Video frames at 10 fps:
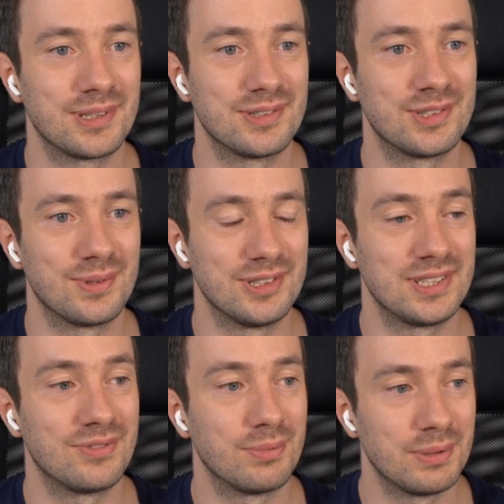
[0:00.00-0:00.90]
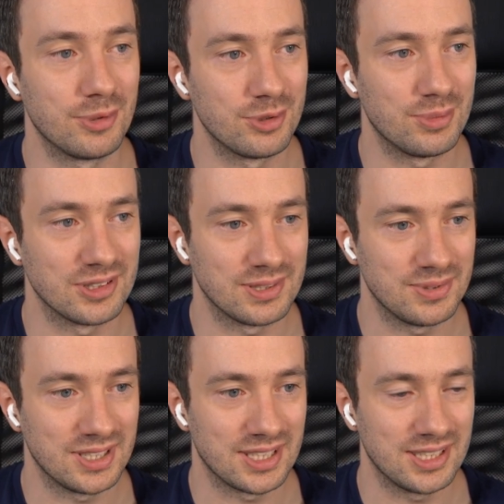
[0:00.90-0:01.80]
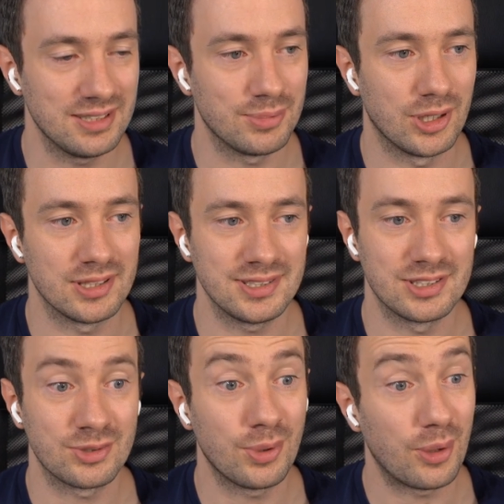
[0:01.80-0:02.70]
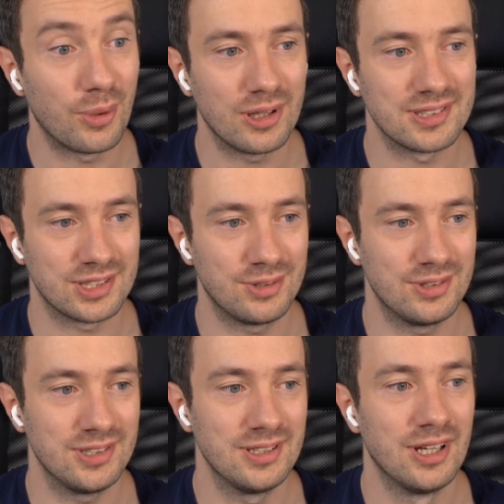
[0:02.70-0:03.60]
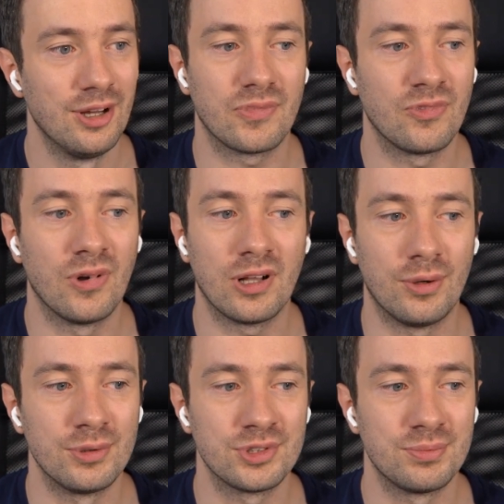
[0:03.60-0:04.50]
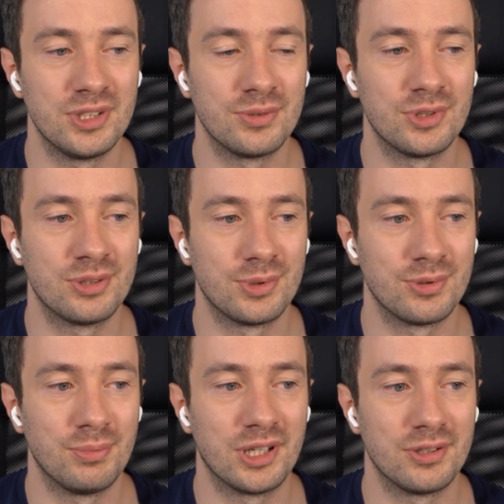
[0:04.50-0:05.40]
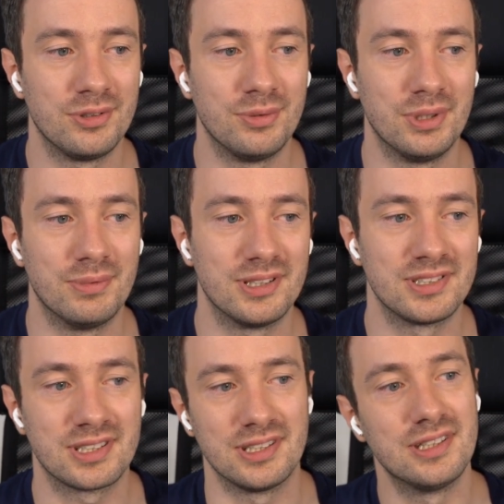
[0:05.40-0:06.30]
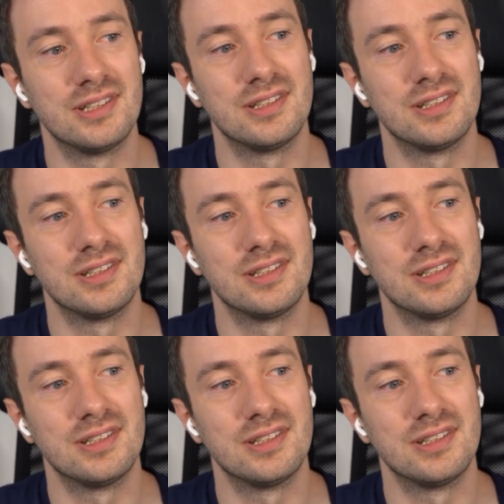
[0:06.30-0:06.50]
because it's realistic for people to build something like that, but I think it's quite well executed while also being reachable by a newbie, basically.